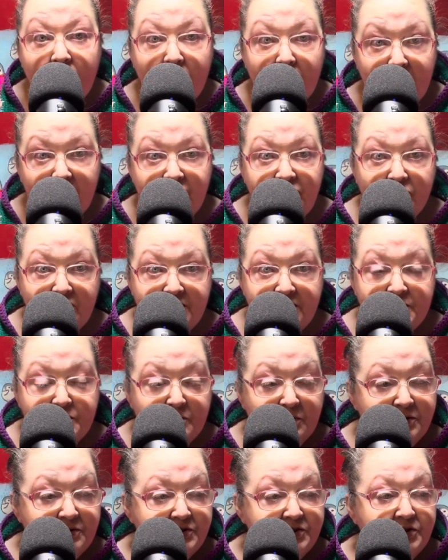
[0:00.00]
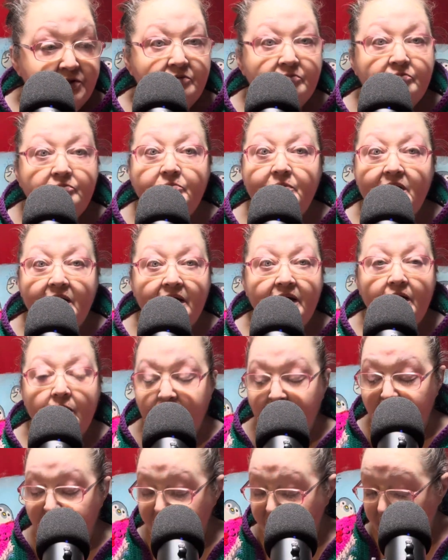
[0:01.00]
my voice wants to play up
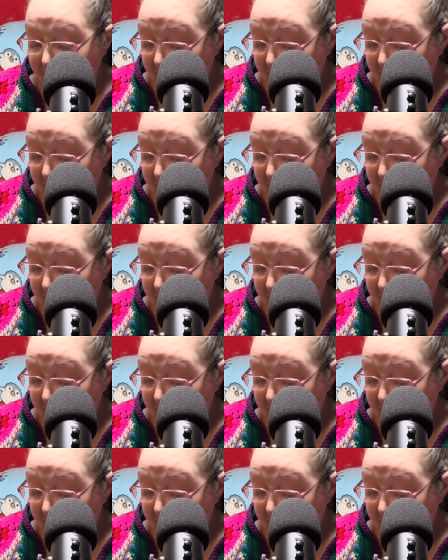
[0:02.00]
on me.